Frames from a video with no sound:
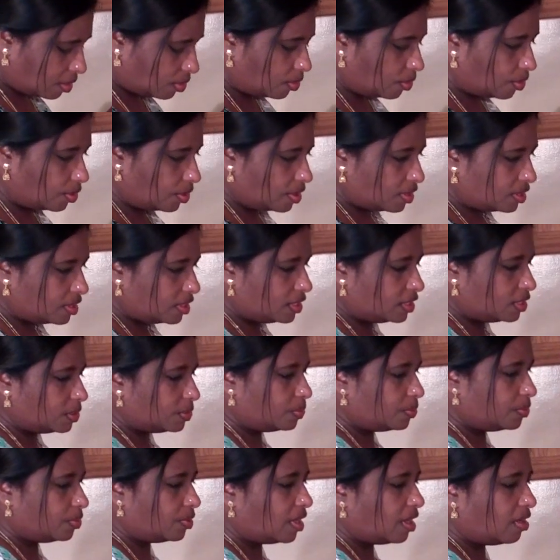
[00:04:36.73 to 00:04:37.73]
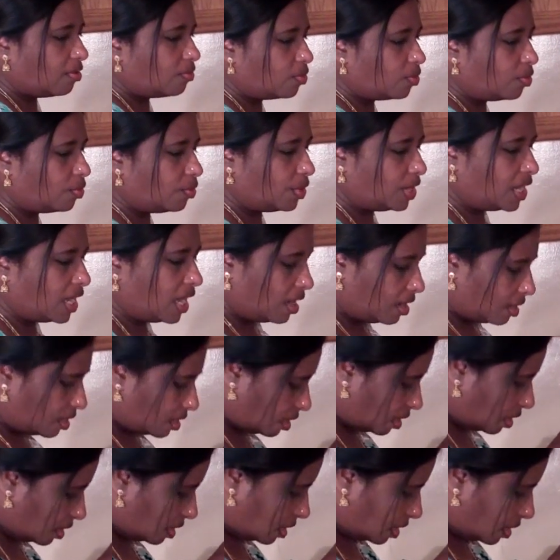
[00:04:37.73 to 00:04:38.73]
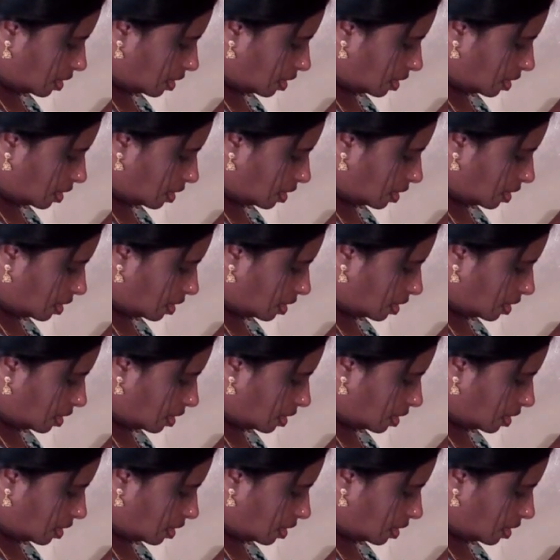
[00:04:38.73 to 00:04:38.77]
quarter teaspoon of coriander,